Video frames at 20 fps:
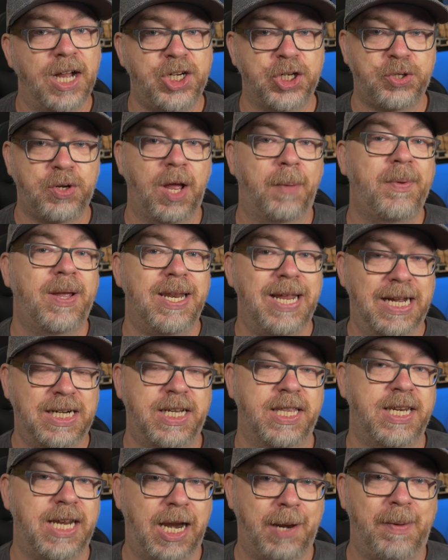uh, just to help
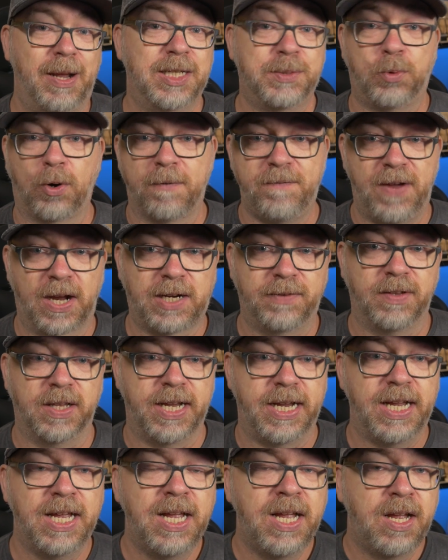connect to the database more
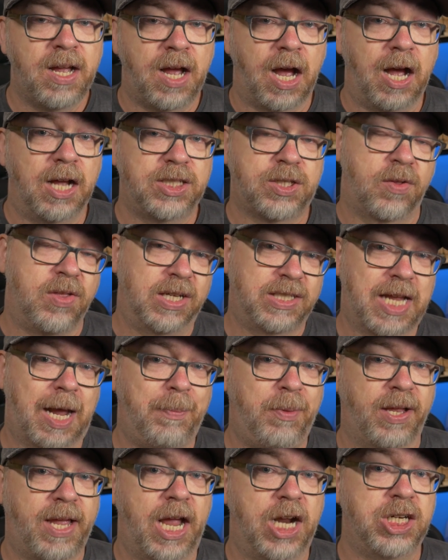effectively. Uh, so this
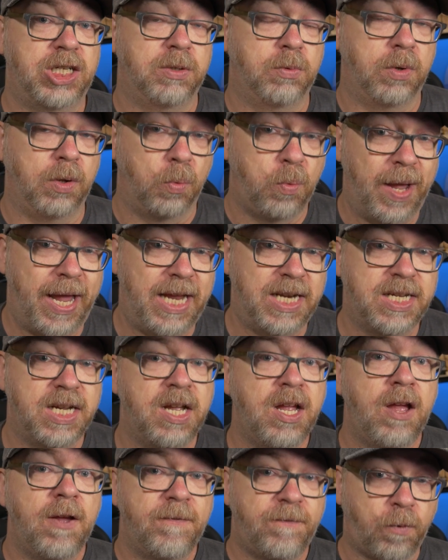application will wait
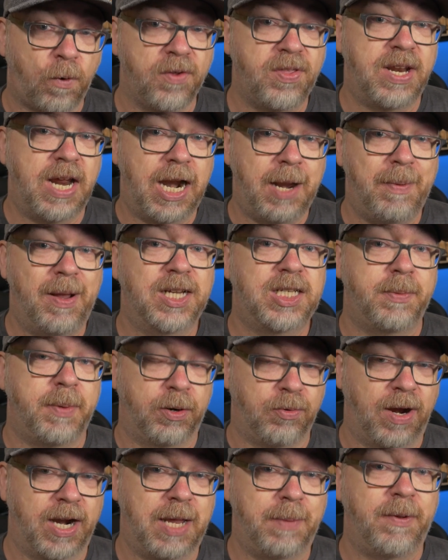for the database to
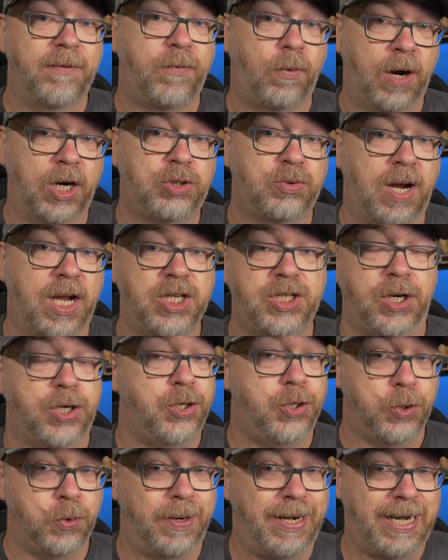be ready before it tries to
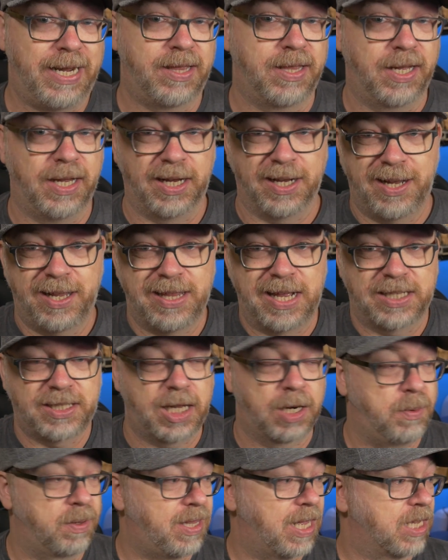do anything. And that's
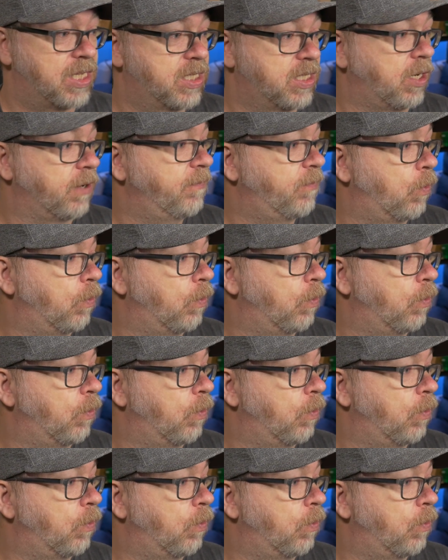kind of what that's there